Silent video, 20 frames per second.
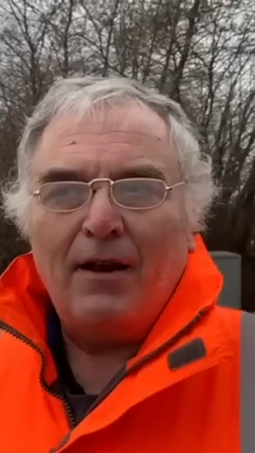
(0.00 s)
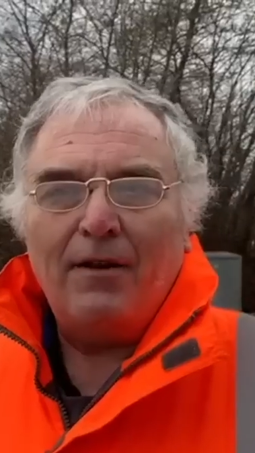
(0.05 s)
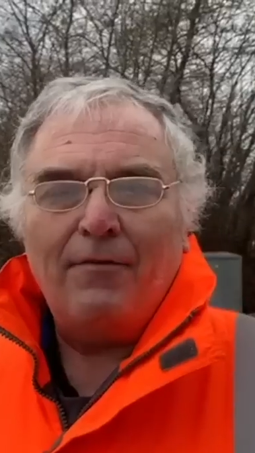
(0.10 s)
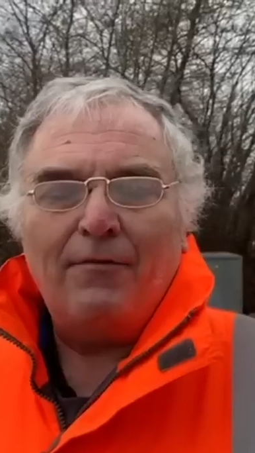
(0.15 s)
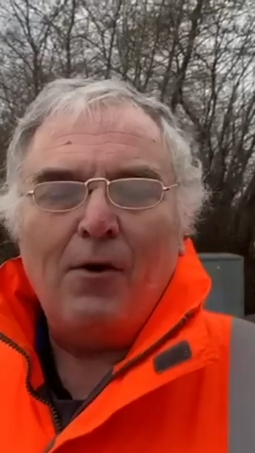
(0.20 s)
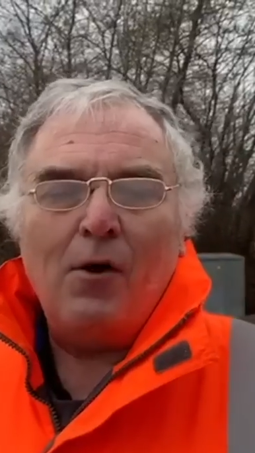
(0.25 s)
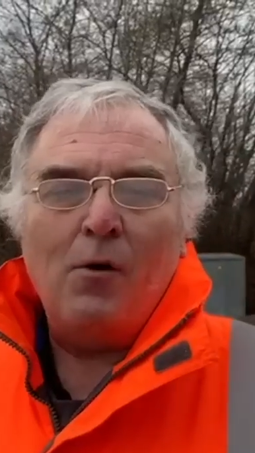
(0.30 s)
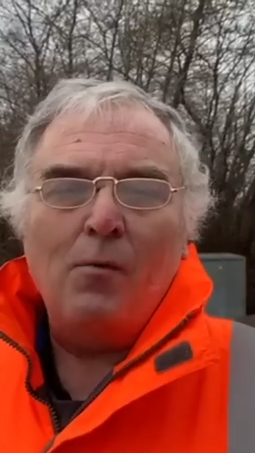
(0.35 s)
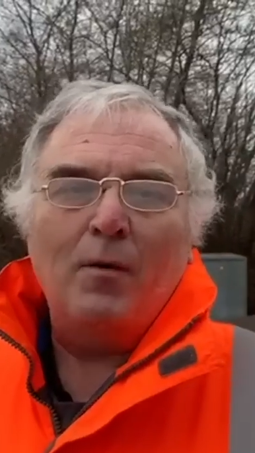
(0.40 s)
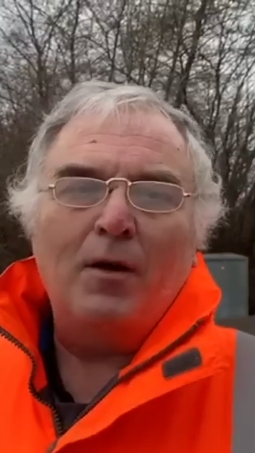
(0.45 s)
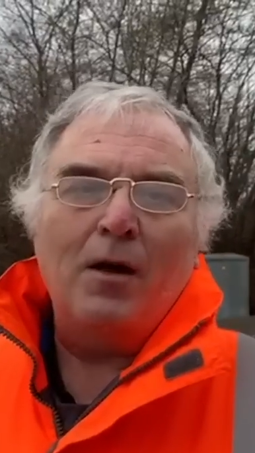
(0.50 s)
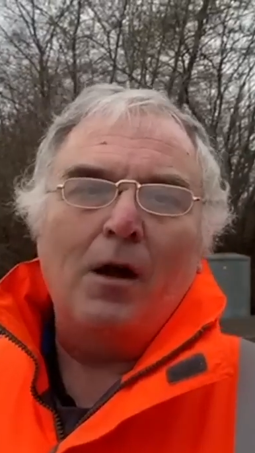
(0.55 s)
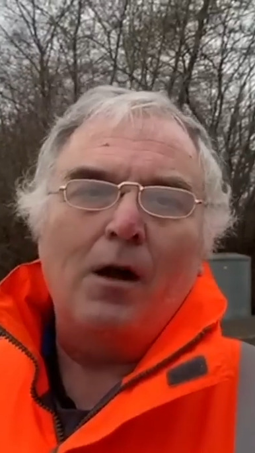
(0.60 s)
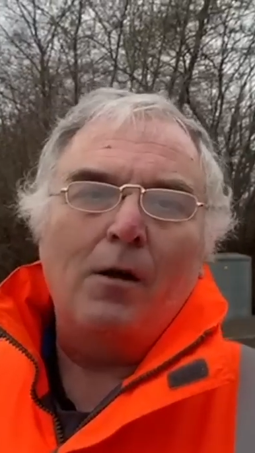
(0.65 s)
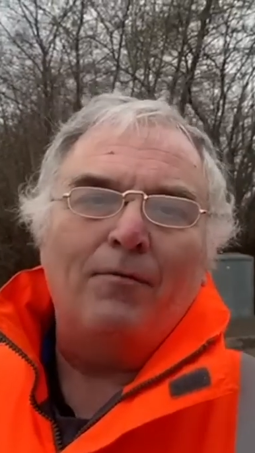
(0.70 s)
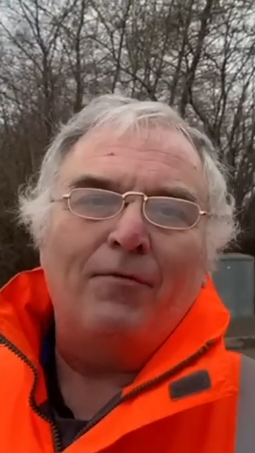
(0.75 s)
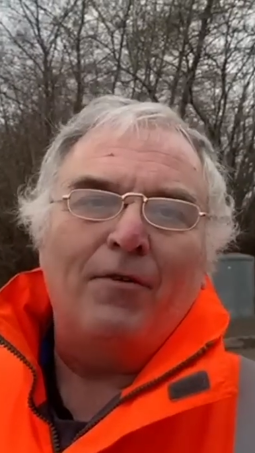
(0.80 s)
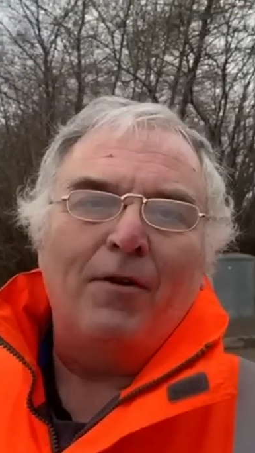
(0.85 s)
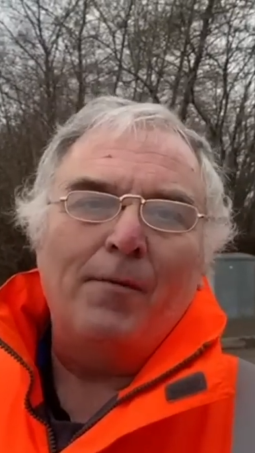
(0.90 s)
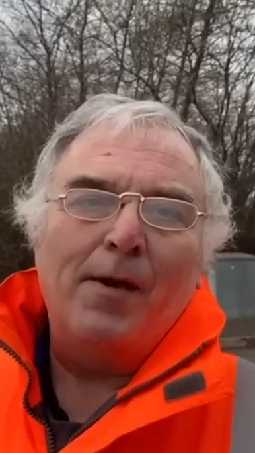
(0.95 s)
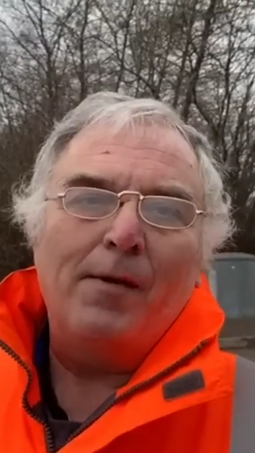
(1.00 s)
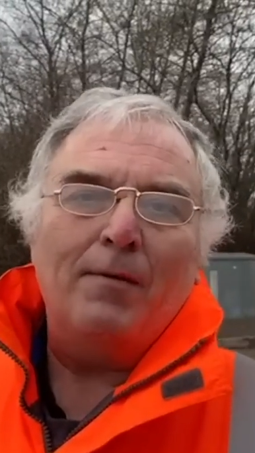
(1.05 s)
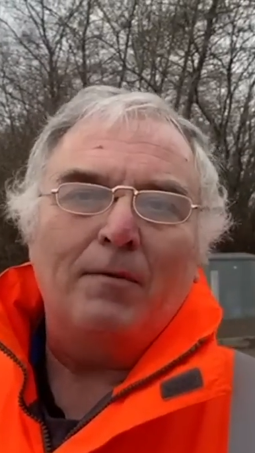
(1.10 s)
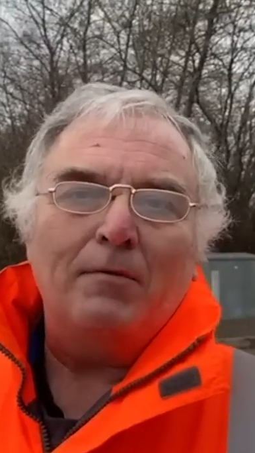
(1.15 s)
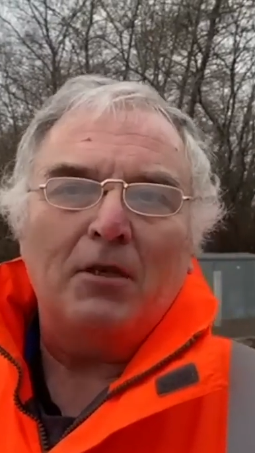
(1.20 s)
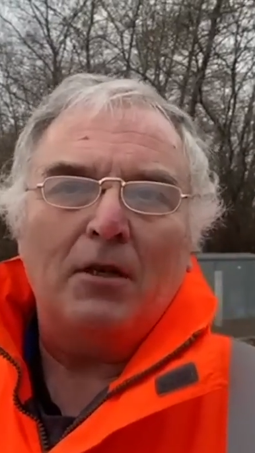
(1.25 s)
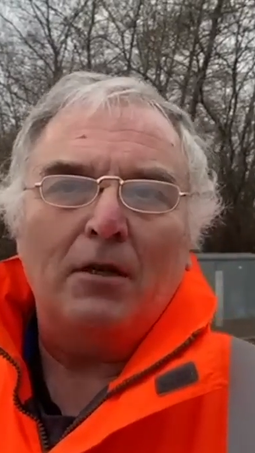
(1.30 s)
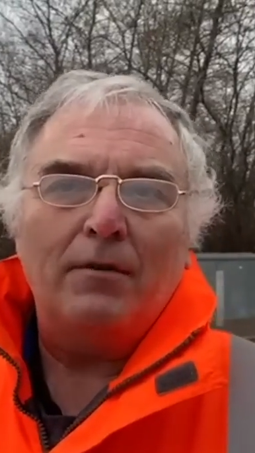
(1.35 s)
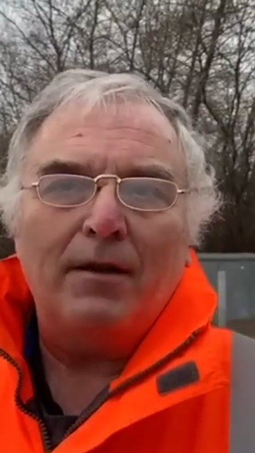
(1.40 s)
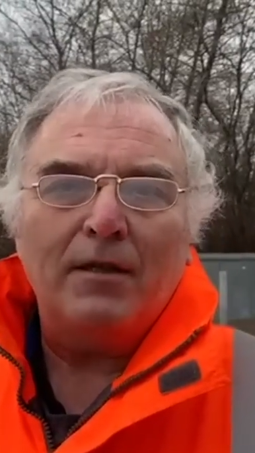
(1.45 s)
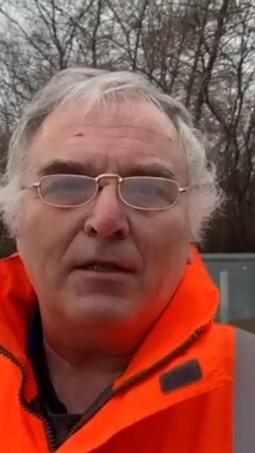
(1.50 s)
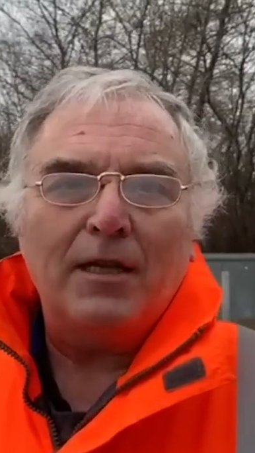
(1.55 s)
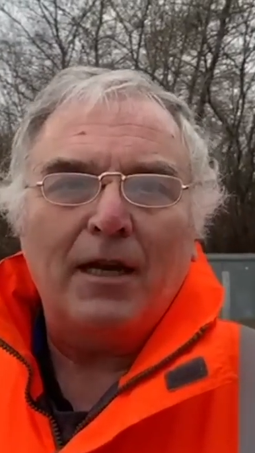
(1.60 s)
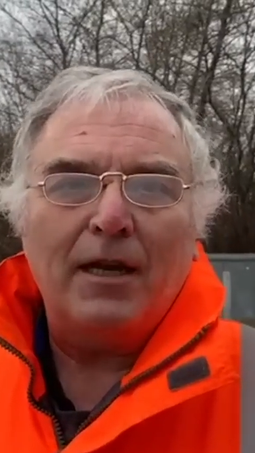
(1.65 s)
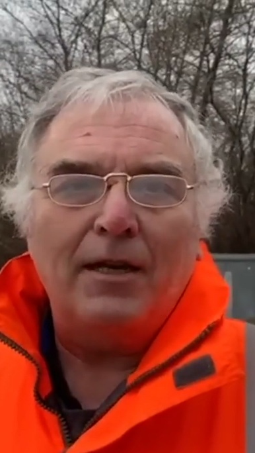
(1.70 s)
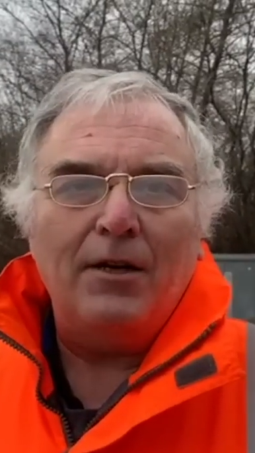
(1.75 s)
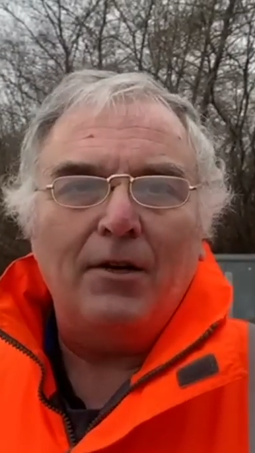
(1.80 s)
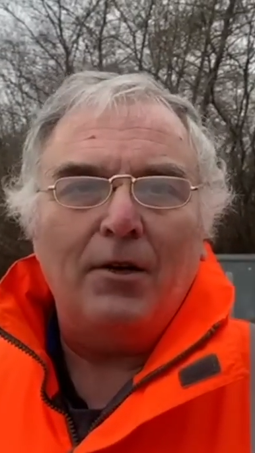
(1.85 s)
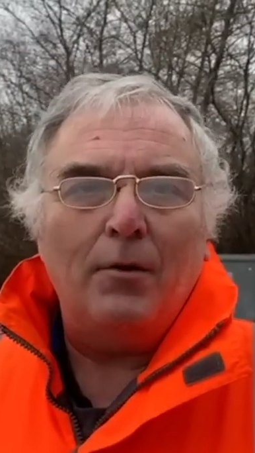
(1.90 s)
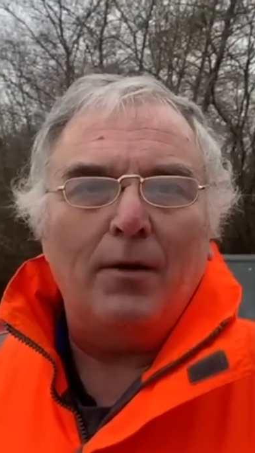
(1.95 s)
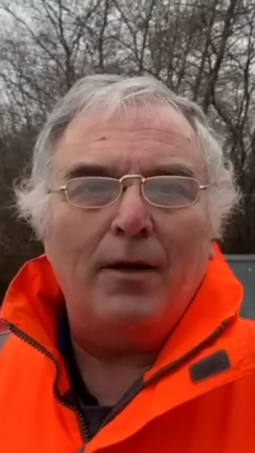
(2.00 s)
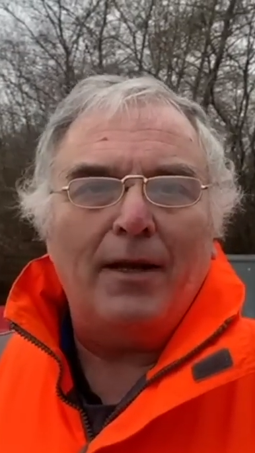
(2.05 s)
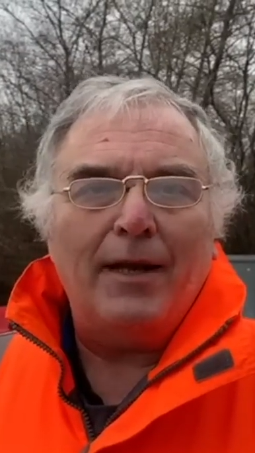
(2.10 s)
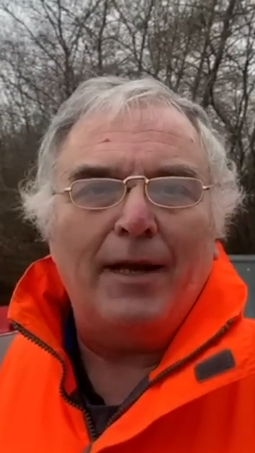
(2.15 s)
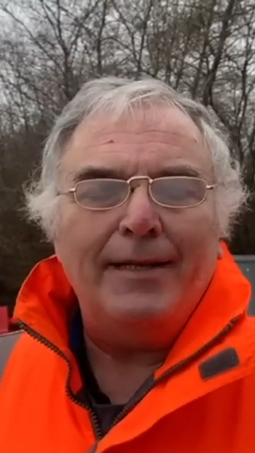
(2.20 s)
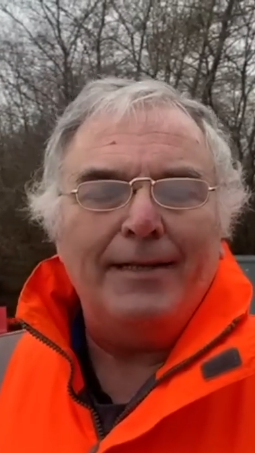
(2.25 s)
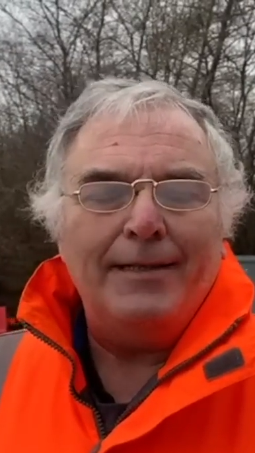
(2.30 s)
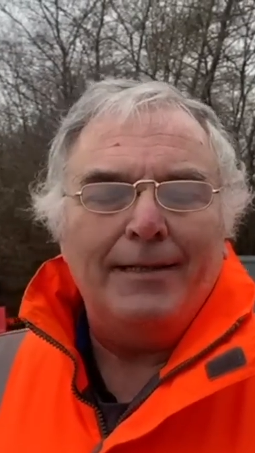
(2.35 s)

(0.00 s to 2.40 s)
had a phone call from him and turned around and said, can you do it again?